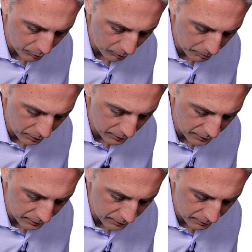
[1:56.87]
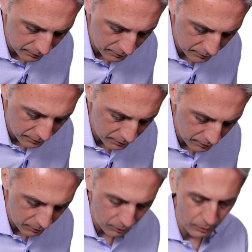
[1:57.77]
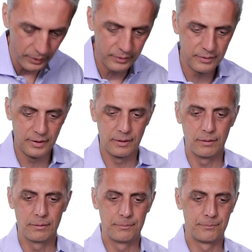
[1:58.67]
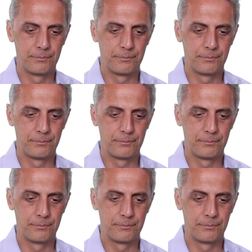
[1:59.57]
probability on each tail.